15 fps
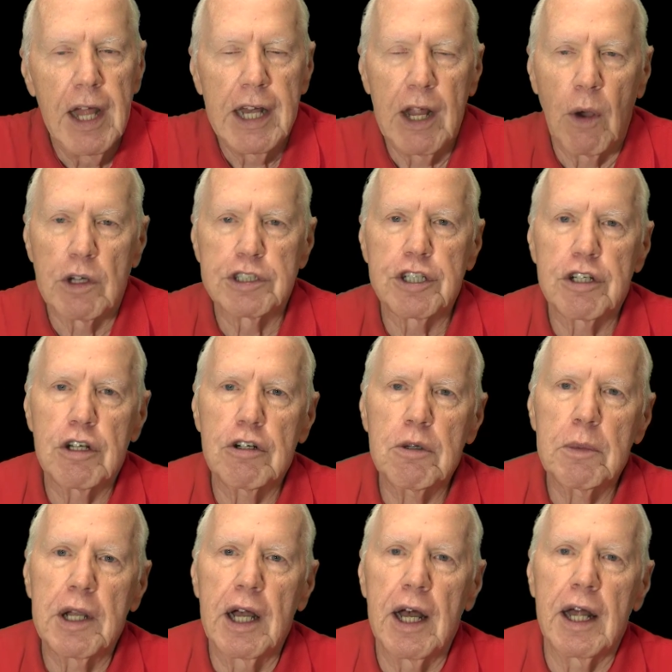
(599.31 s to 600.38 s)
Now, a
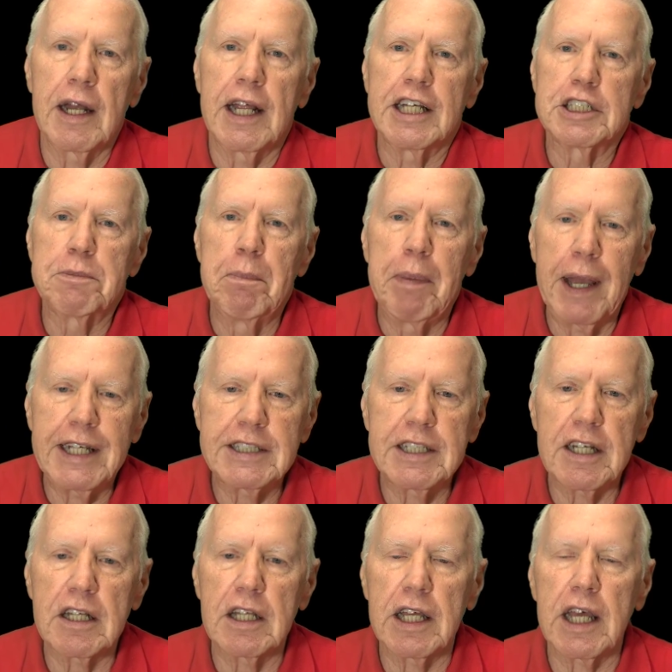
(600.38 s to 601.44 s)
slurp gun is
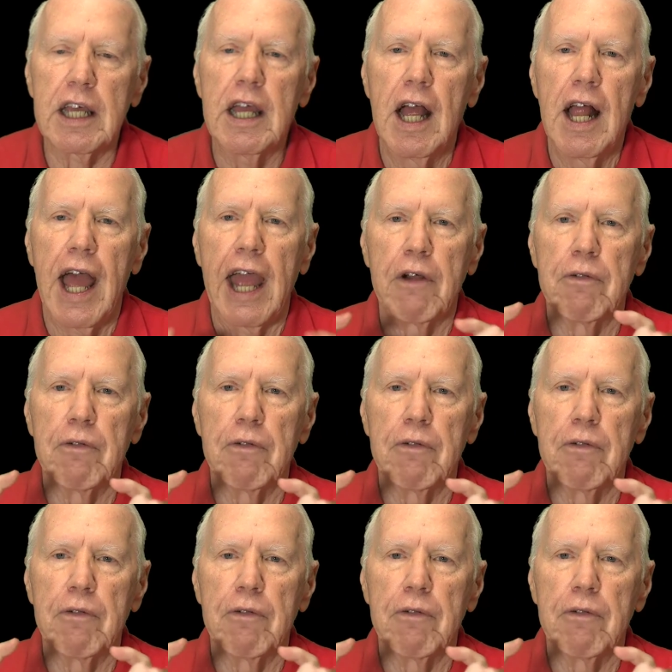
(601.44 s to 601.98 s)
basically a